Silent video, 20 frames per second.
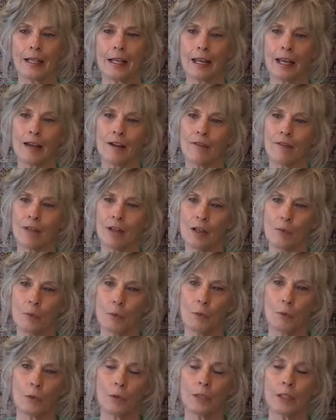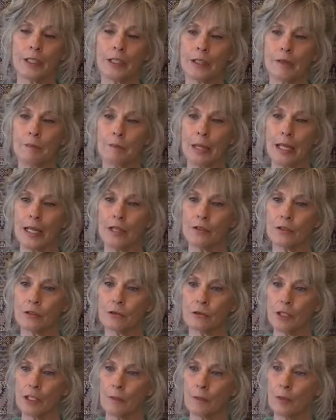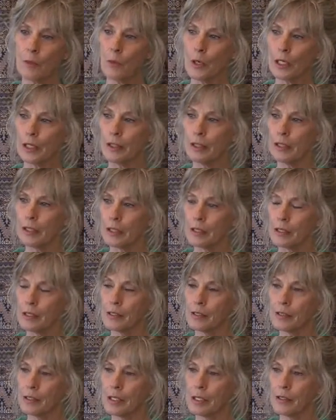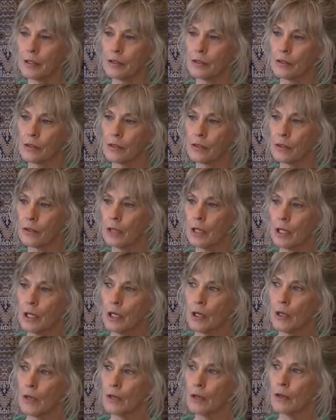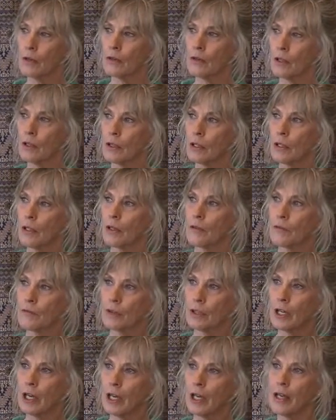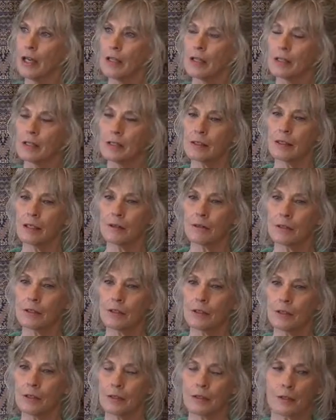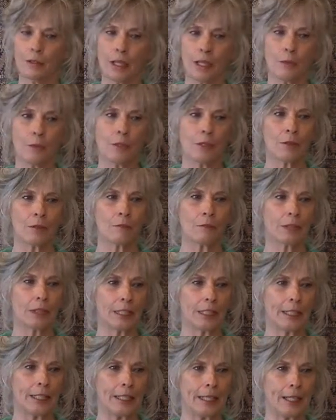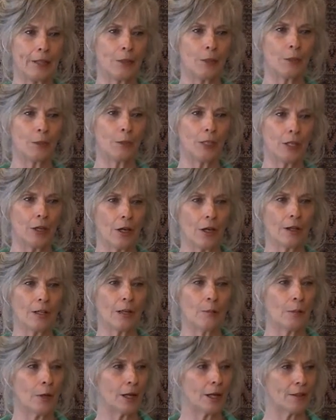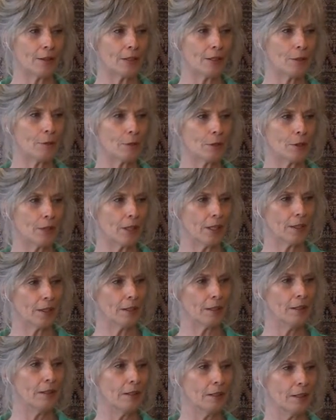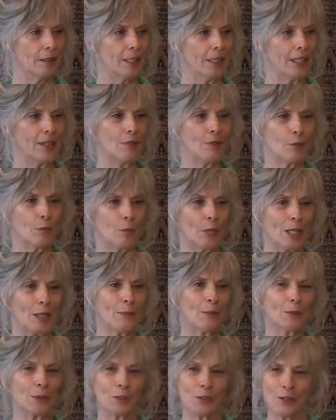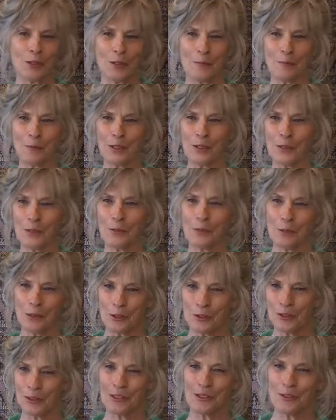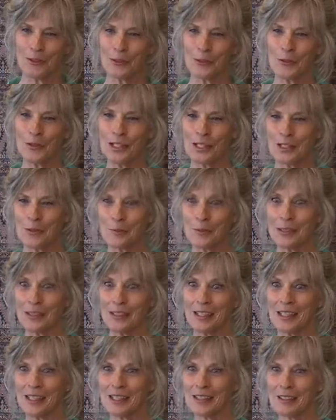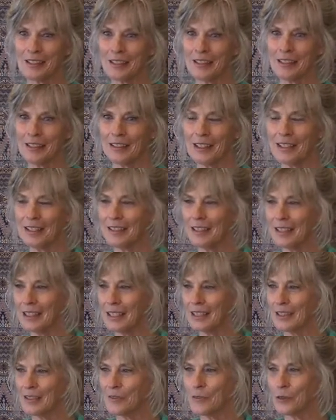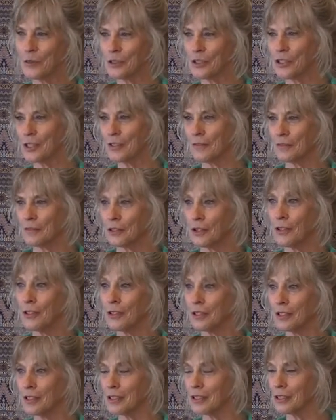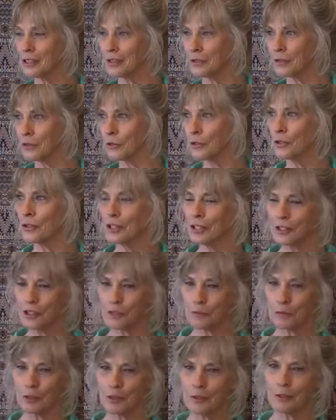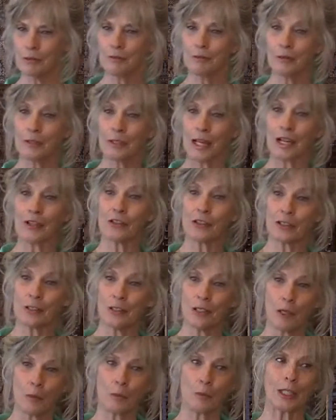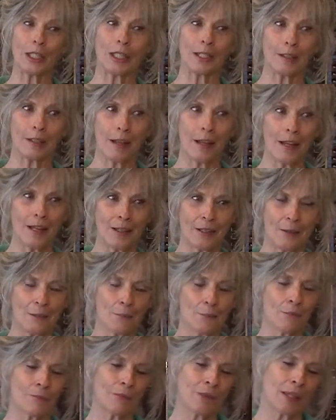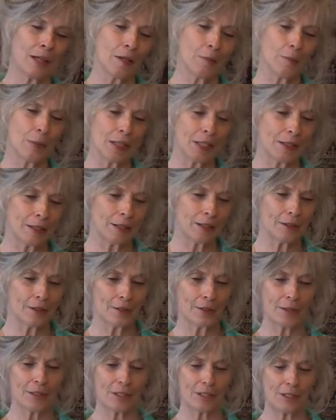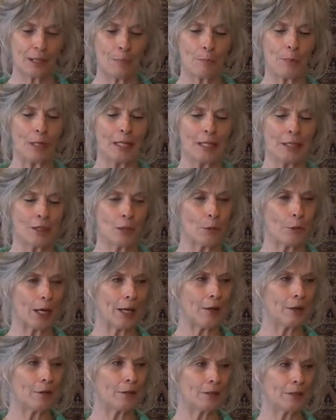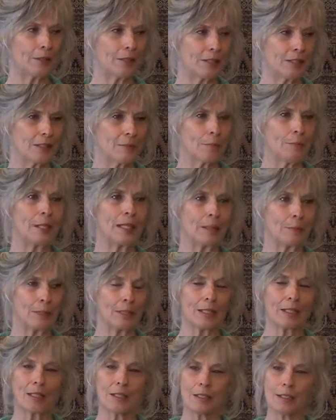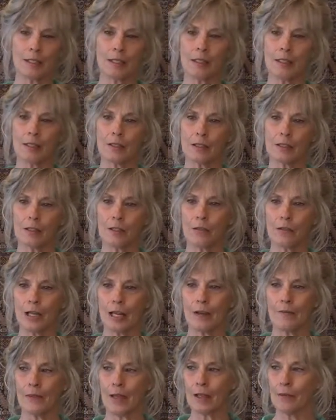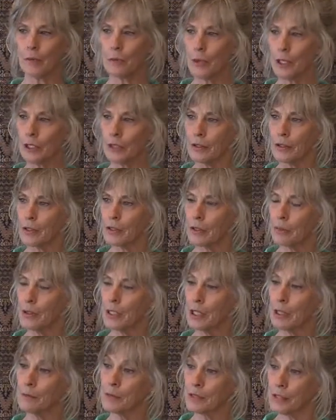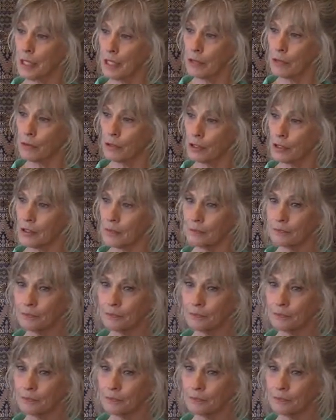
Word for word: have a, really a mainstream awareness, and so for us, there was they wouldn't really get who we are. They probably think we're like evil people or something, or we're, you know, doing something that's in in the forces of darkness. And the truth is, is we're we're actually bringing light. But, you know, the, the meeting ground doesn't meet because they just don't have that awareness. So it becomes dangerous.